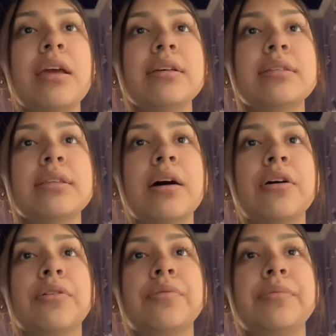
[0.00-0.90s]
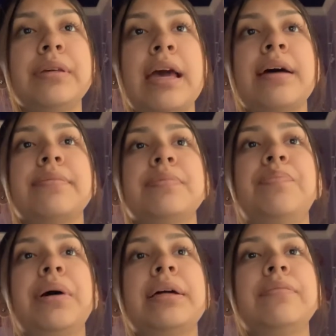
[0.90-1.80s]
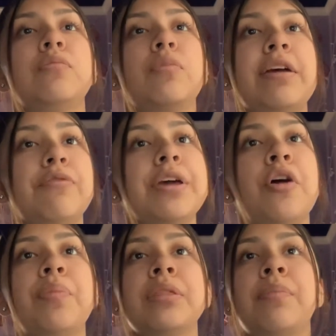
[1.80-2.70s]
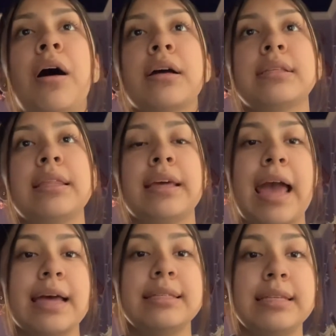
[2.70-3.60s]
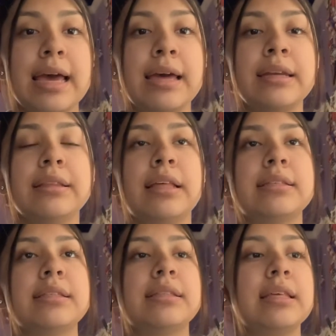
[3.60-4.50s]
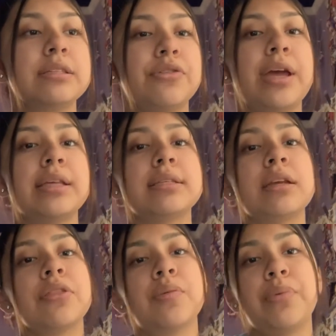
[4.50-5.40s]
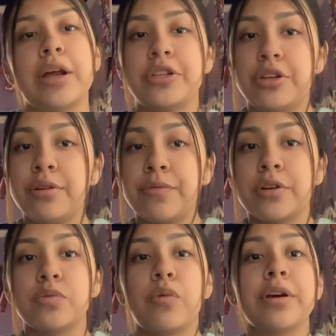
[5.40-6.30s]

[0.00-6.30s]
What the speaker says: So yeah, but if we open the box and the cat is dead, this creates another branched universe where